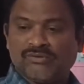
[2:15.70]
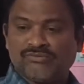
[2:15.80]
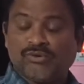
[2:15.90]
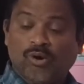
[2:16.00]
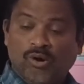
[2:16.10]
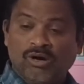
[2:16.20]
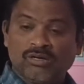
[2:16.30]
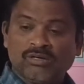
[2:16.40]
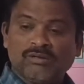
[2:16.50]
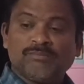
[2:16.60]
enough,
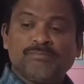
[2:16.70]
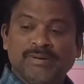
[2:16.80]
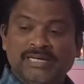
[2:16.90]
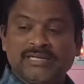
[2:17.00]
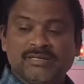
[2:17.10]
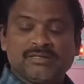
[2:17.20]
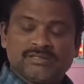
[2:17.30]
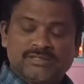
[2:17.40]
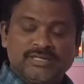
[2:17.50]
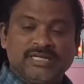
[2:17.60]
or
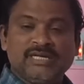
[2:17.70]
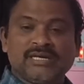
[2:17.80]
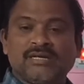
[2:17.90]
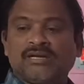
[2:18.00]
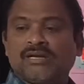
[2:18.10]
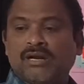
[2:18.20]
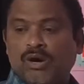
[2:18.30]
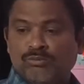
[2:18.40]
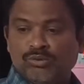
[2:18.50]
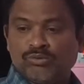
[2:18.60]
better dear
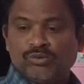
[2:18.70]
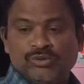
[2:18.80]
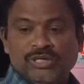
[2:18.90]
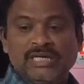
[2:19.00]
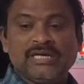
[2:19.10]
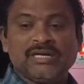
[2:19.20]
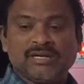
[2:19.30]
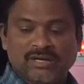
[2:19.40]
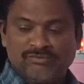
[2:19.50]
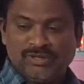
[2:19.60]
Ramu,
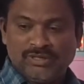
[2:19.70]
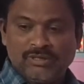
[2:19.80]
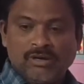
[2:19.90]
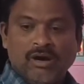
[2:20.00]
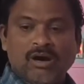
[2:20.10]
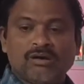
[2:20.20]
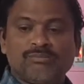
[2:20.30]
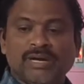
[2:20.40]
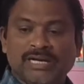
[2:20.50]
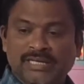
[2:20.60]
dear Ravi,
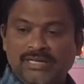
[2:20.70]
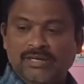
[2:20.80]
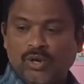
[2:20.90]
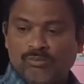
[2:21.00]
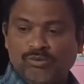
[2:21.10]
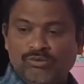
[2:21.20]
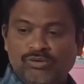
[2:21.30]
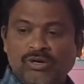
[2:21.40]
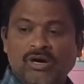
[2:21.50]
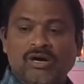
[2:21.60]
or my dear
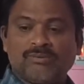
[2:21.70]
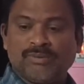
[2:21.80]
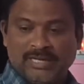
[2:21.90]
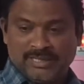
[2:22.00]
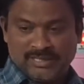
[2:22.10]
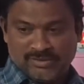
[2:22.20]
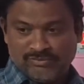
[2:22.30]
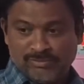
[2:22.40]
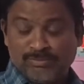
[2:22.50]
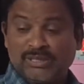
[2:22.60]
Ramu, or my dear
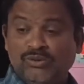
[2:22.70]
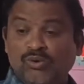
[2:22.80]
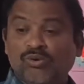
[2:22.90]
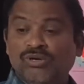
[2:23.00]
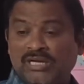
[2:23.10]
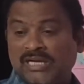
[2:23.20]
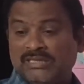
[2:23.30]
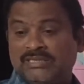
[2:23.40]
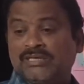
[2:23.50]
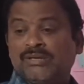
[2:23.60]
Ravi. But don't
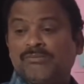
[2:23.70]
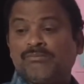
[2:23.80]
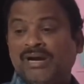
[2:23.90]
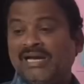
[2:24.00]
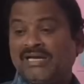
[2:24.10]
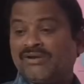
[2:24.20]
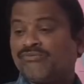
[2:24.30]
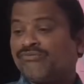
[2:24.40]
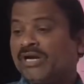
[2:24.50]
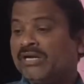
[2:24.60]
write my dear
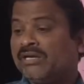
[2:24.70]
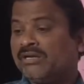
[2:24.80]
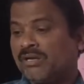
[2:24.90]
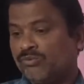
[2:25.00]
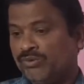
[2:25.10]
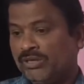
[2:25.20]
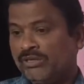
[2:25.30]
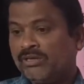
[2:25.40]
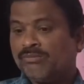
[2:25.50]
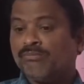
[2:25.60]
friend
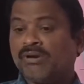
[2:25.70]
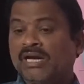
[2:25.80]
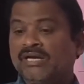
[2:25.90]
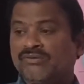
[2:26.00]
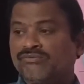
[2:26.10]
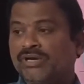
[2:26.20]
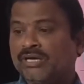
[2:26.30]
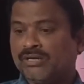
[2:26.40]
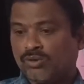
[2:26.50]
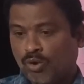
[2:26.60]
Ravi, my dear
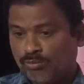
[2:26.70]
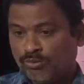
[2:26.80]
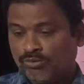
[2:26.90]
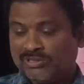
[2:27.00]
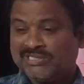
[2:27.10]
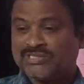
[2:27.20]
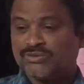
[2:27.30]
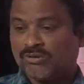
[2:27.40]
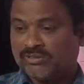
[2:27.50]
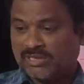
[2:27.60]
friend Ramu.
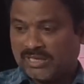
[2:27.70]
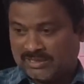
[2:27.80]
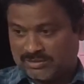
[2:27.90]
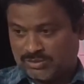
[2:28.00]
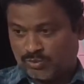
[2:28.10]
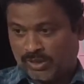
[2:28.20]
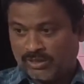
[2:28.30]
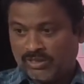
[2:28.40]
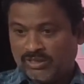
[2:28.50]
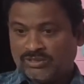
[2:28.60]
It's not the correct
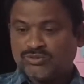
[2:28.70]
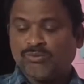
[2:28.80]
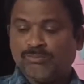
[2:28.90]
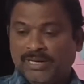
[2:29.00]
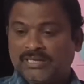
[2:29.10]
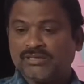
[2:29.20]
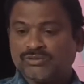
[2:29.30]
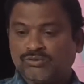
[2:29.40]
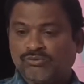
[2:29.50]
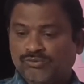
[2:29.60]
way. So
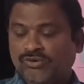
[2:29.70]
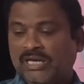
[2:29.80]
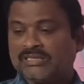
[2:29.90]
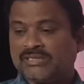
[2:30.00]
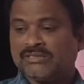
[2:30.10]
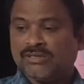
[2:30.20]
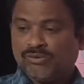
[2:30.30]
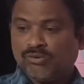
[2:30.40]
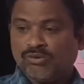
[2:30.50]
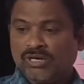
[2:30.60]
better to write
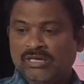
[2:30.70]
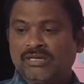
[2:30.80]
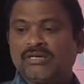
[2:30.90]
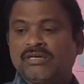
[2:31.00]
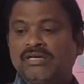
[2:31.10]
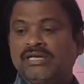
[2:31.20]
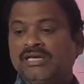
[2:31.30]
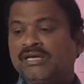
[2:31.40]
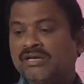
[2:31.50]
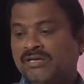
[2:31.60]
it only
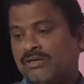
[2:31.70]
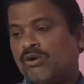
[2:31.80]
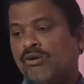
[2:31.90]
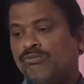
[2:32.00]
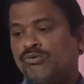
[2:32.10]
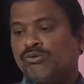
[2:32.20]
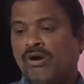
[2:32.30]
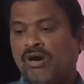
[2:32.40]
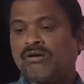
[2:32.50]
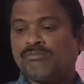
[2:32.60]
dear Ramu
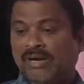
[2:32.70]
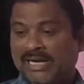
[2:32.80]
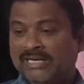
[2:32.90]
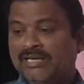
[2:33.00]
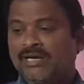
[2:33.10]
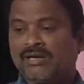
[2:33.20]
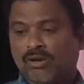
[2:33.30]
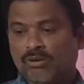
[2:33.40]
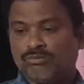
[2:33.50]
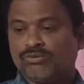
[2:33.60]
or my dear
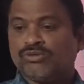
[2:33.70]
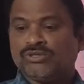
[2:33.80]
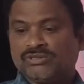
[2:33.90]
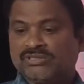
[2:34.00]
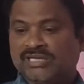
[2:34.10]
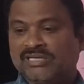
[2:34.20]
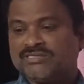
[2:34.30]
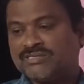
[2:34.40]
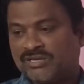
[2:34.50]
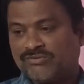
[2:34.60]
Ramu. That
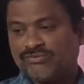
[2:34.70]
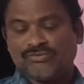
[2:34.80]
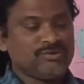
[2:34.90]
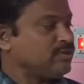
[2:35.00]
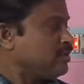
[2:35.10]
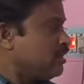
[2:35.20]
is enough.